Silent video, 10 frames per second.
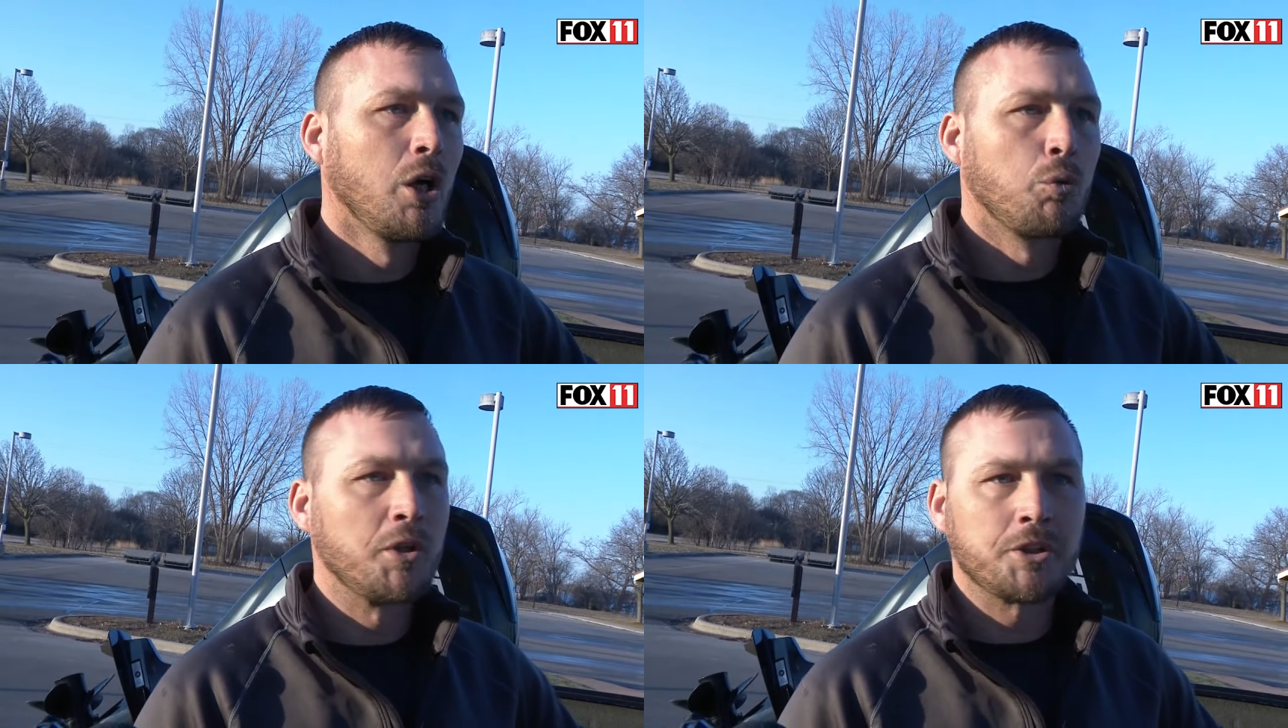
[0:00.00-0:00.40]

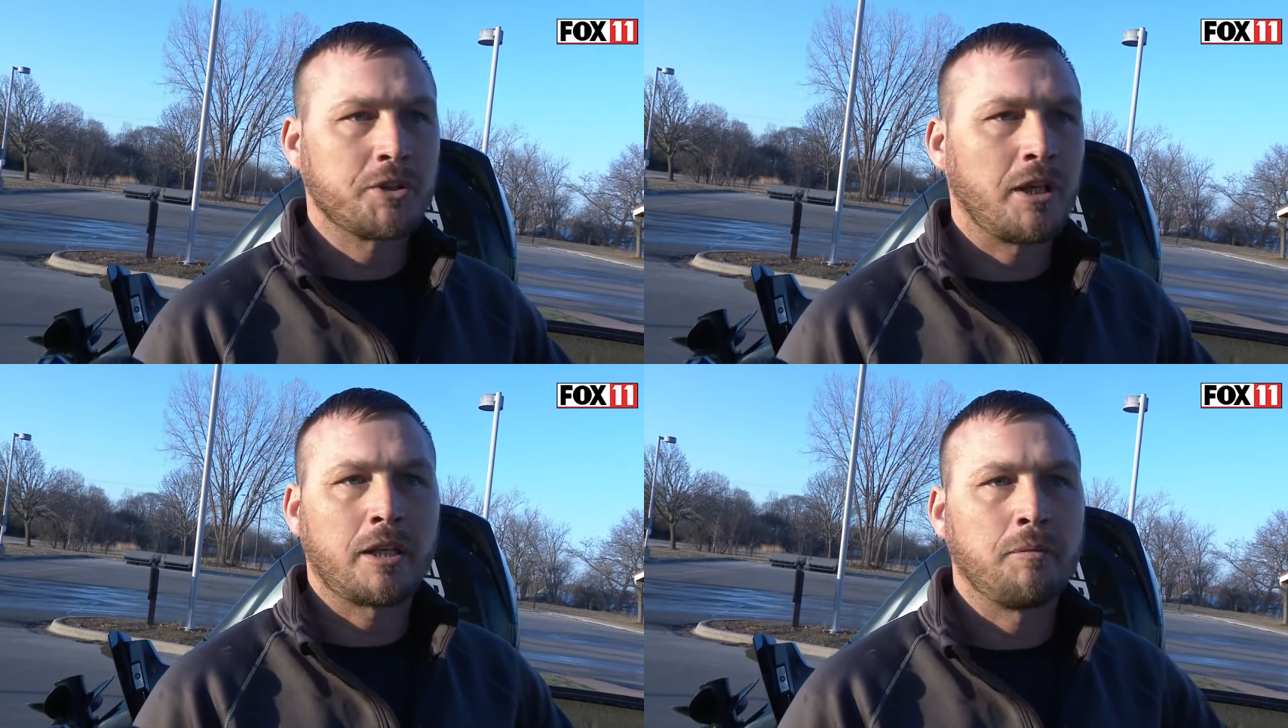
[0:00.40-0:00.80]
we're just
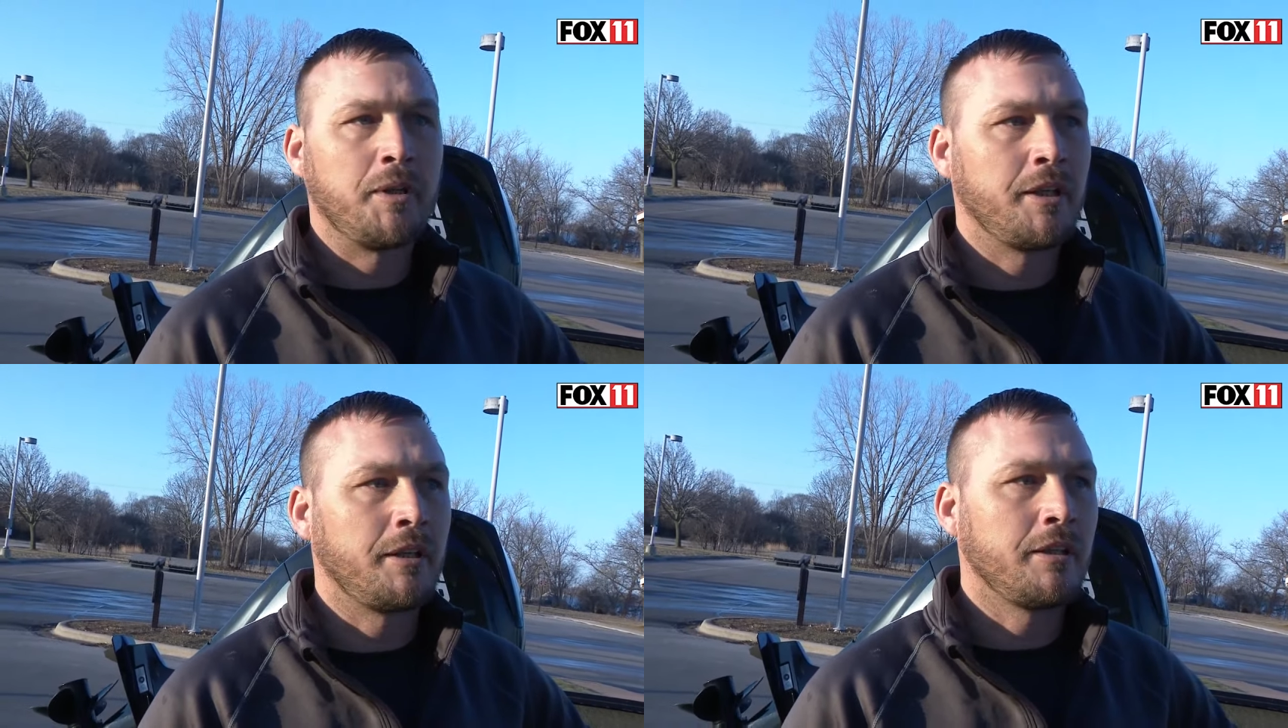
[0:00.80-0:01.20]
trying to come
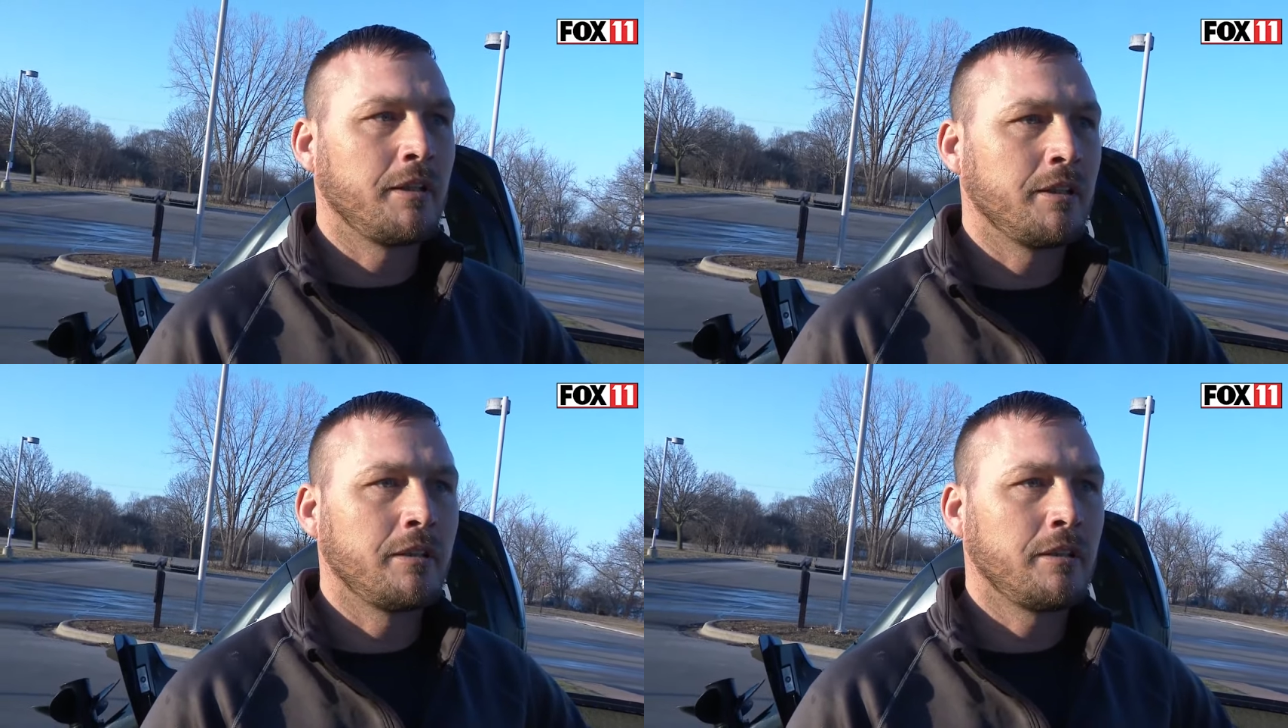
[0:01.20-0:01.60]
in here and,
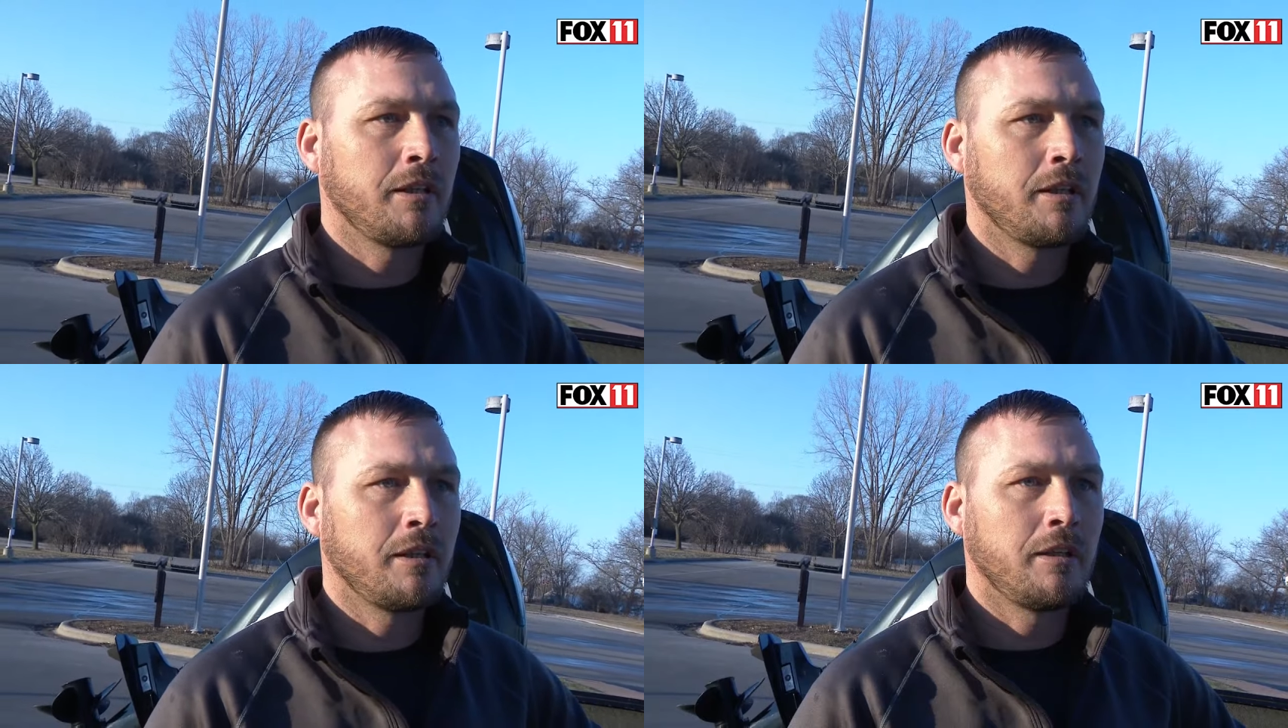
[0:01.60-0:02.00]
and,
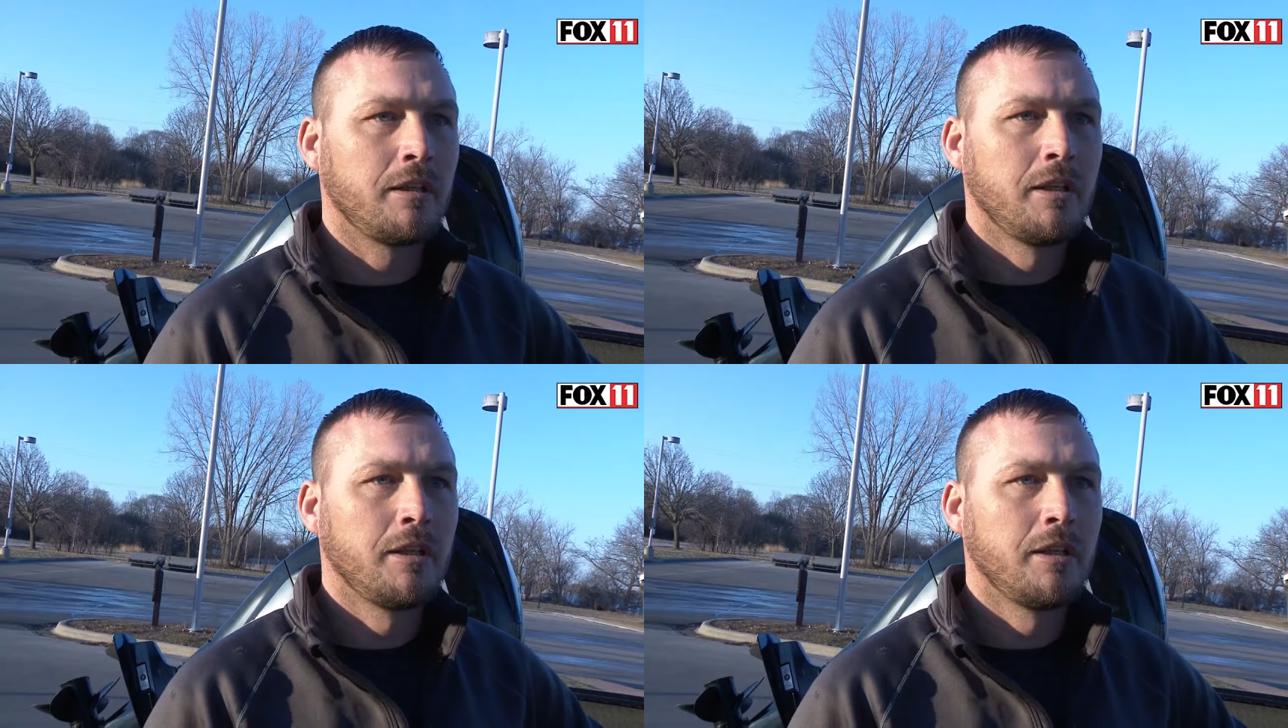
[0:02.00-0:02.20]
and uh,